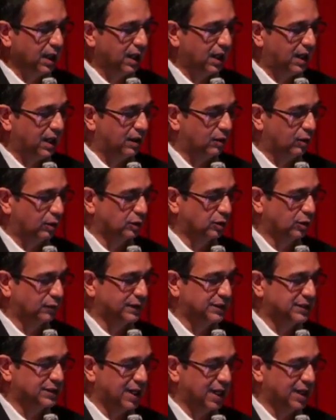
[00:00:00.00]
Although
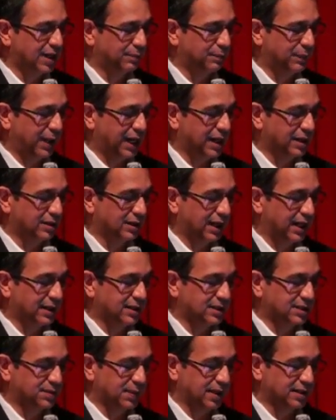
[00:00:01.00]
we say pain
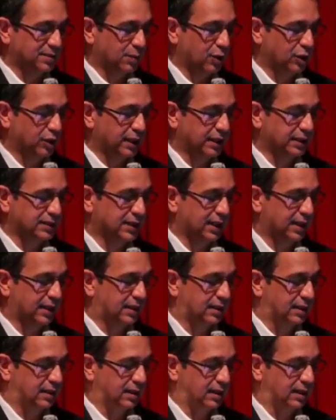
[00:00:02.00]
antispasmodics
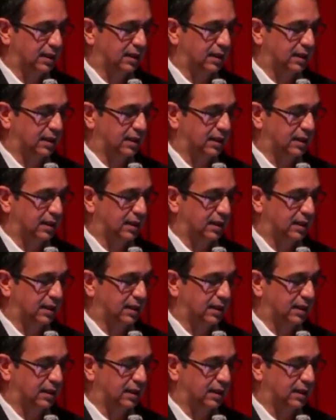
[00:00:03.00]
and